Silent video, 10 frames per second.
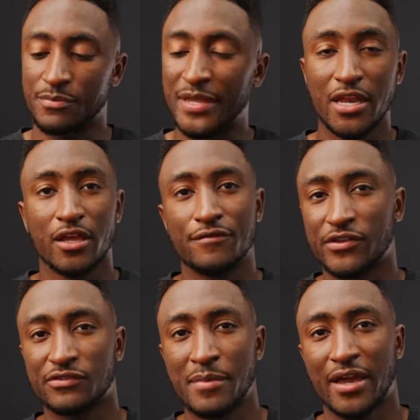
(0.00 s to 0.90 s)
the beginning of
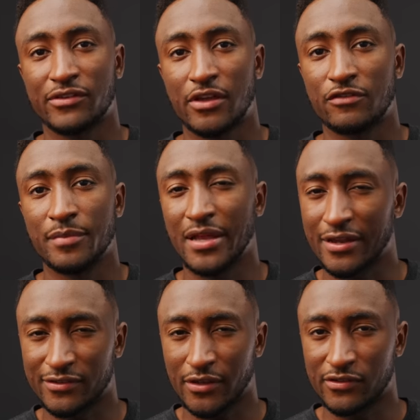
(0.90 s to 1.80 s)
this MagSafe bit, I
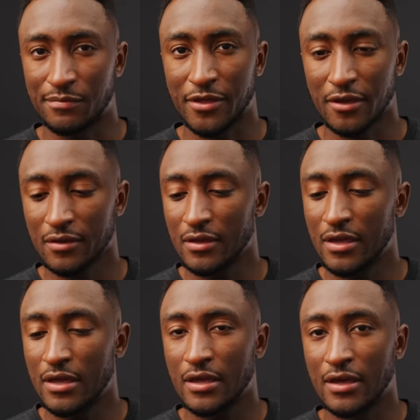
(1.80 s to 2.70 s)
said something.
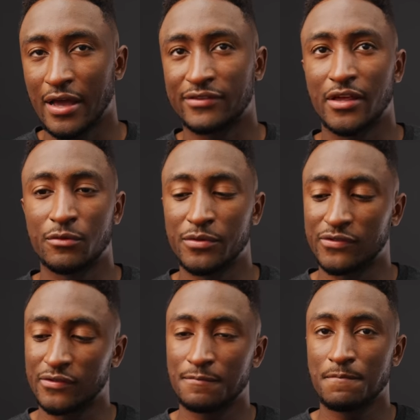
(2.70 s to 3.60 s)
I said it
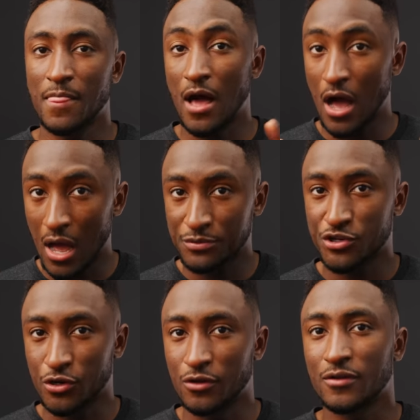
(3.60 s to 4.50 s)
was
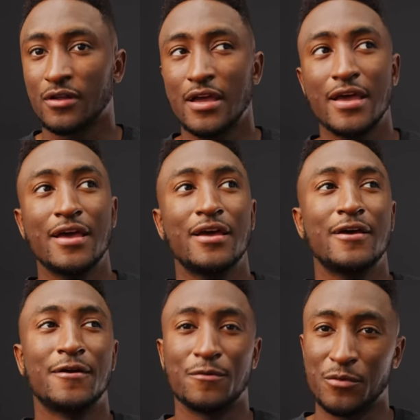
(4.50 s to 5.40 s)
optional,
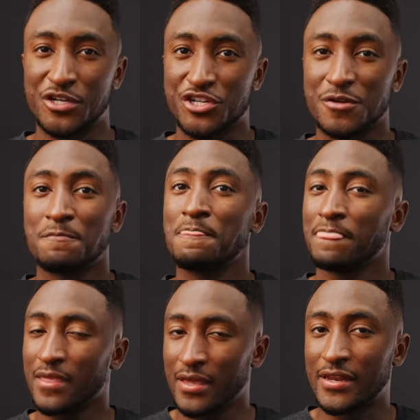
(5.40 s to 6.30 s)
which
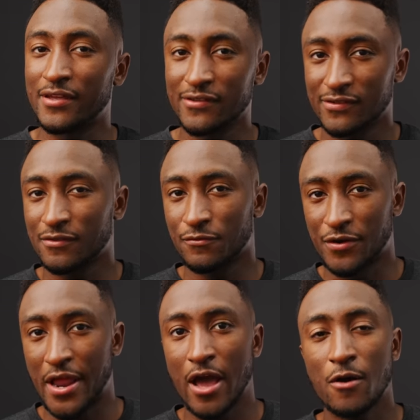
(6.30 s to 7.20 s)
it is for
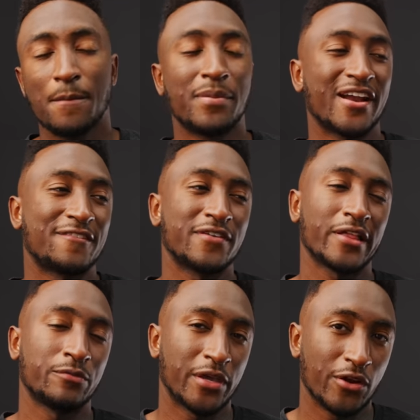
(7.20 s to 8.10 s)
now, but I feel
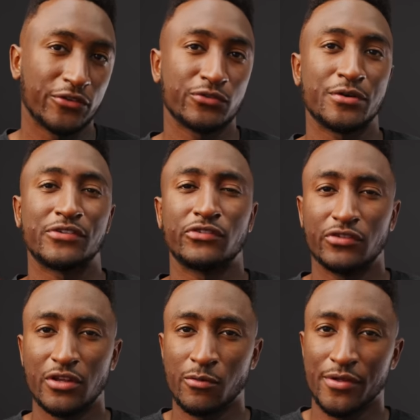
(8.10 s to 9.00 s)
like we can all sort of
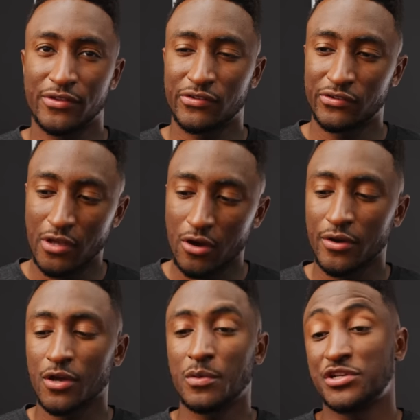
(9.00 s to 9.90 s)
see where this is
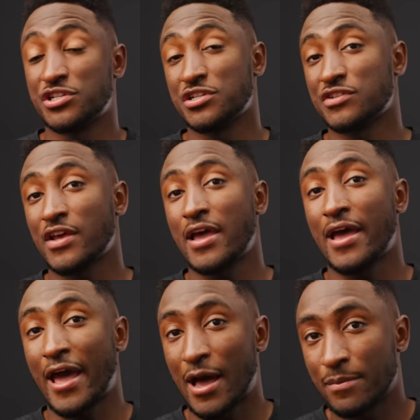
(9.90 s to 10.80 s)
going, which is
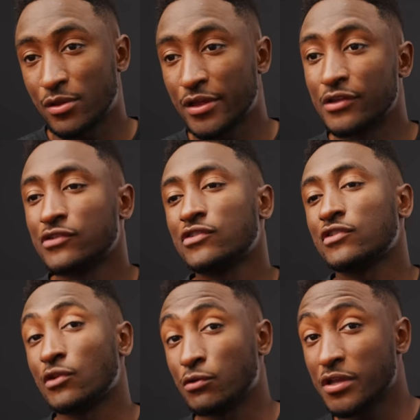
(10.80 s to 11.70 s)
Apple is
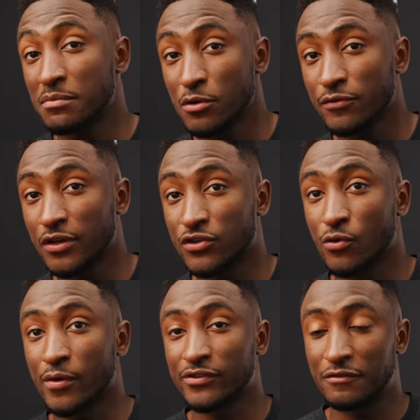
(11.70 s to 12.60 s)
slowly moving
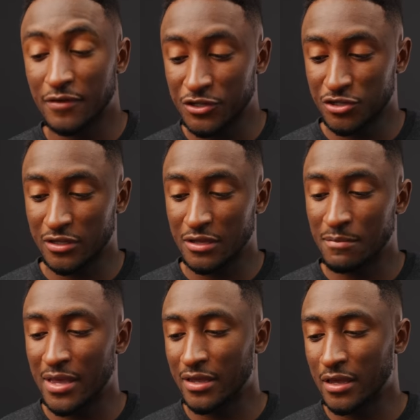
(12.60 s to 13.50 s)
towards eventually
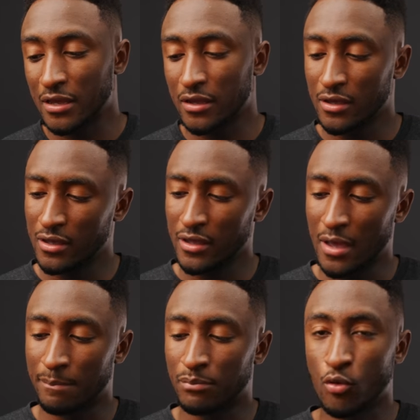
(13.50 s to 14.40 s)
making a
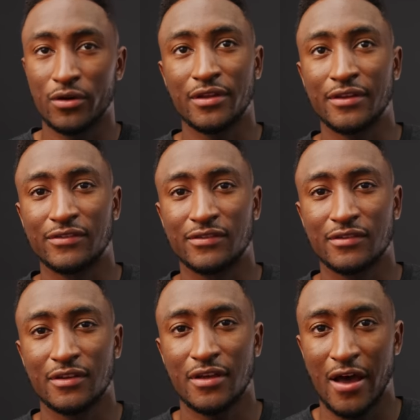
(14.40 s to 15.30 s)
portless
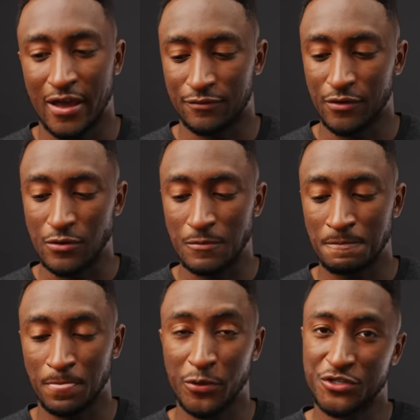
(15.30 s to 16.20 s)
iPhone,
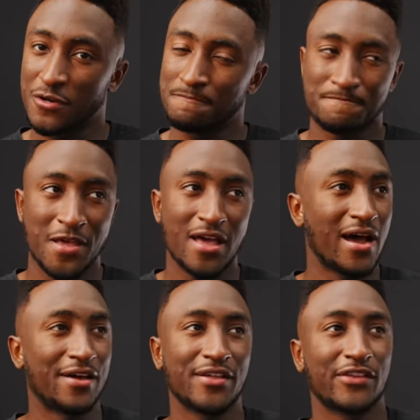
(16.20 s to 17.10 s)
which
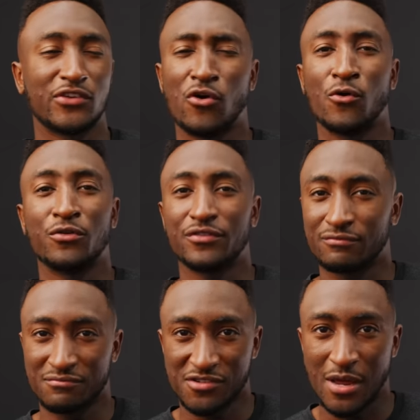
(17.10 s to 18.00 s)
I think that's a whole
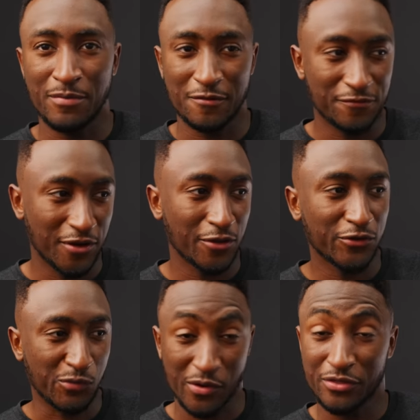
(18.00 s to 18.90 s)
separate
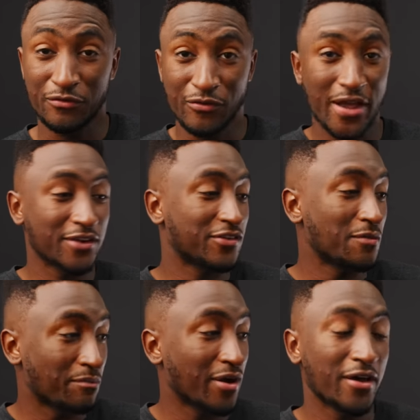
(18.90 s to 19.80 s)
video's worth of rant,
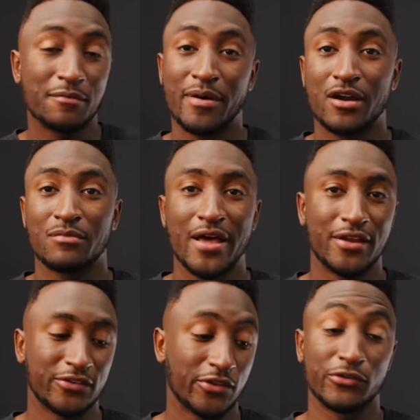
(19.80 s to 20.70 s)
but bottom line
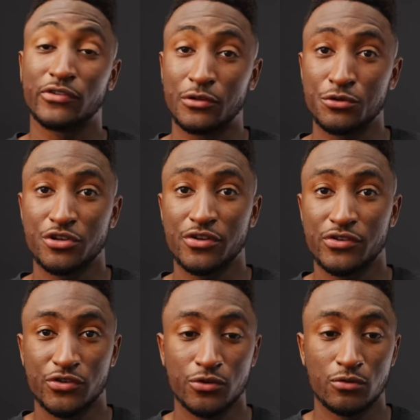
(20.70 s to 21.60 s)
is their solution
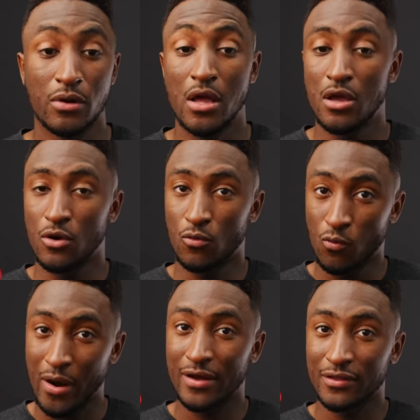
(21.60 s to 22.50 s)
to
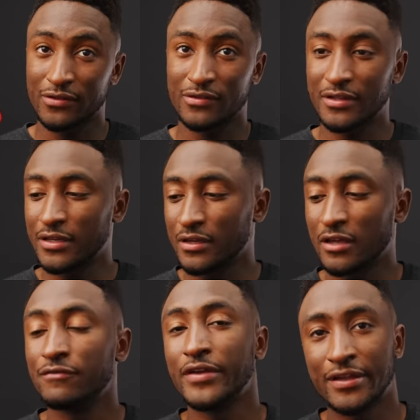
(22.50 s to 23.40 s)
wirelessly,
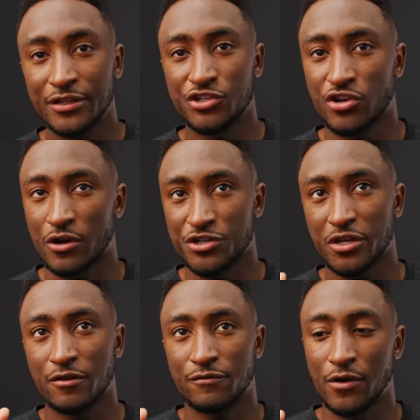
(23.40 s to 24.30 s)
conveniently
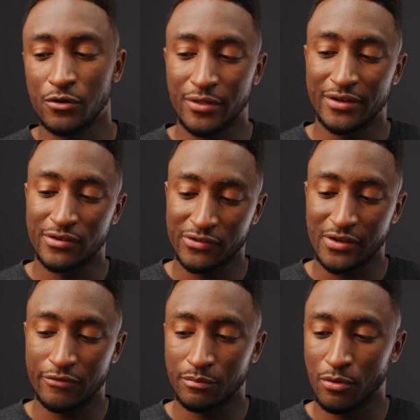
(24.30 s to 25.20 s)
charging a phone that doesn't
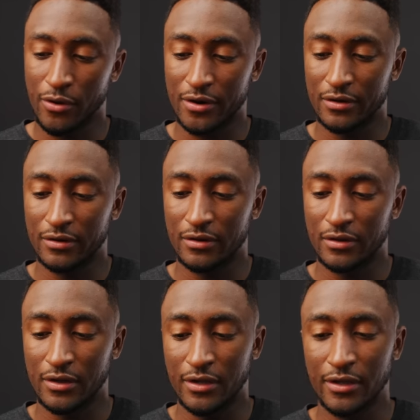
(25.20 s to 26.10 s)
have a port
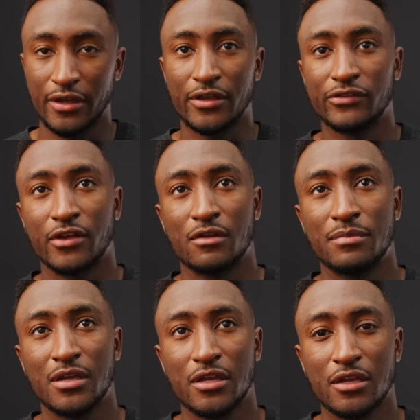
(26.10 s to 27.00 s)
is gonna
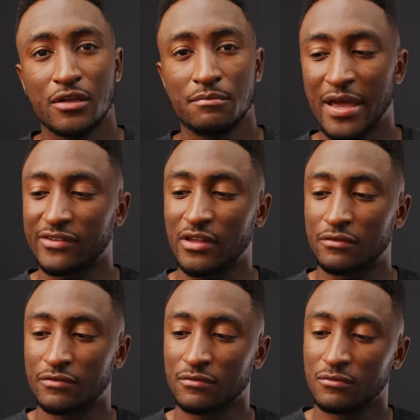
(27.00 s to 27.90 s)
be
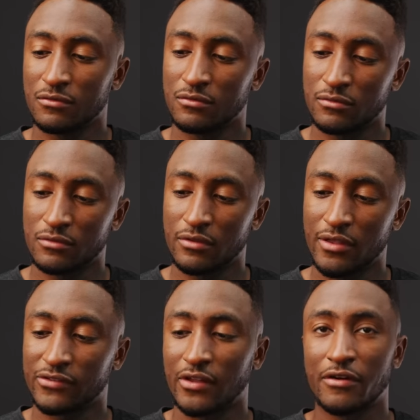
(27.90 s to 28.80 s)
MagSafe,
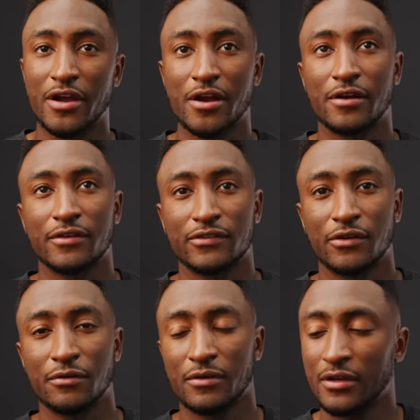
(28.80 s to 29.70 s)
this thing right here. So,